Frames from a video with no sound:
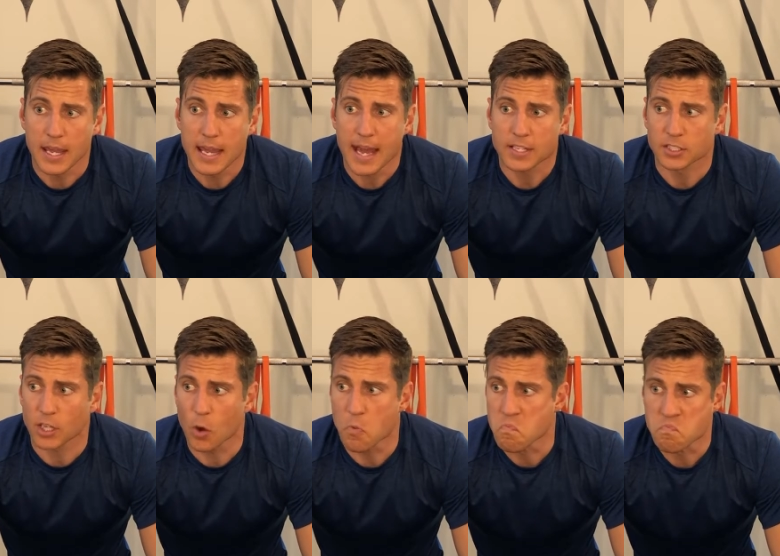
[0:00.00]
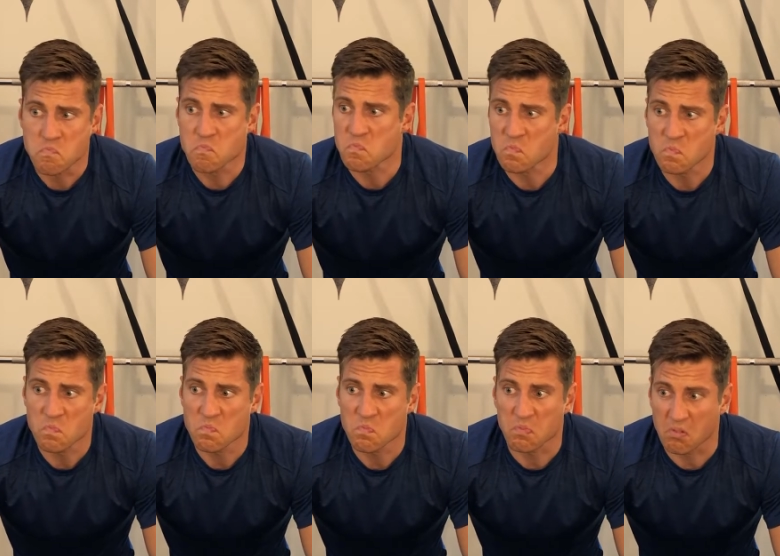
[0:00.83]
he has to go
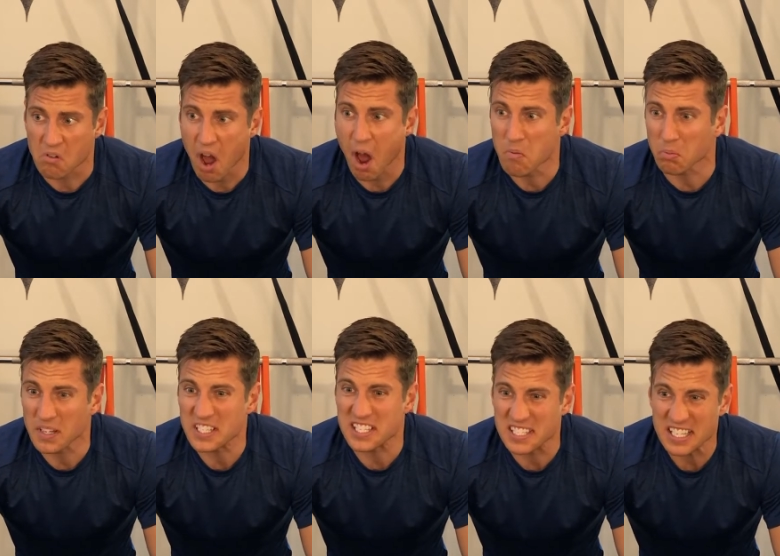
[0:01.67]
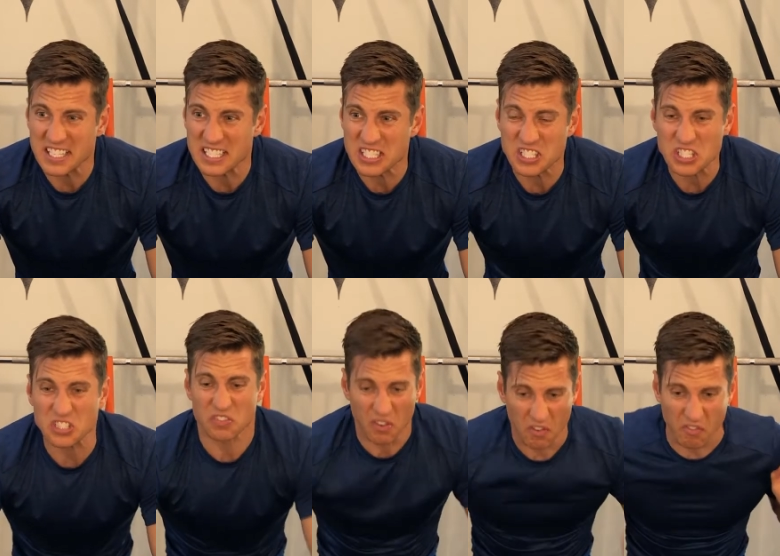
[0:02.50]
probably 6
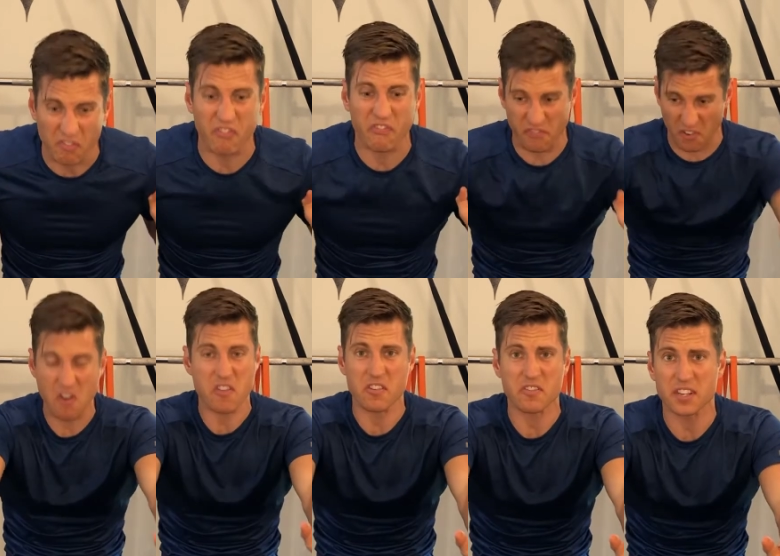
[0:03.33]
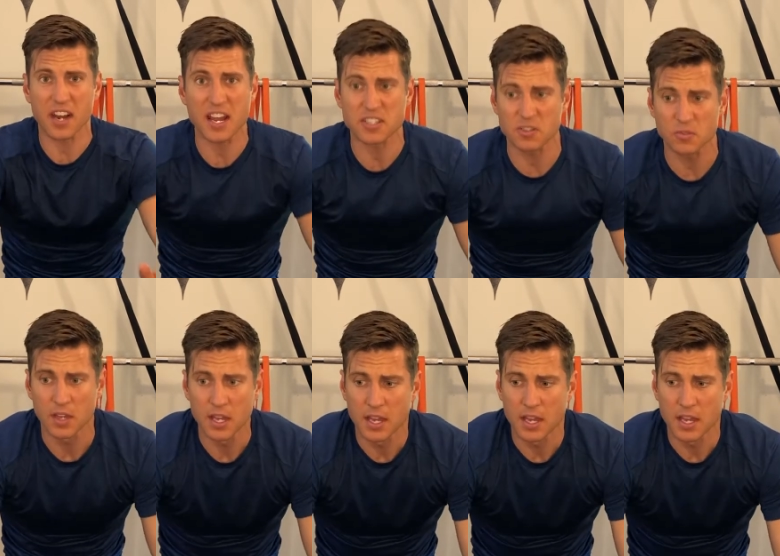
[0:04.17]
inches further than I do.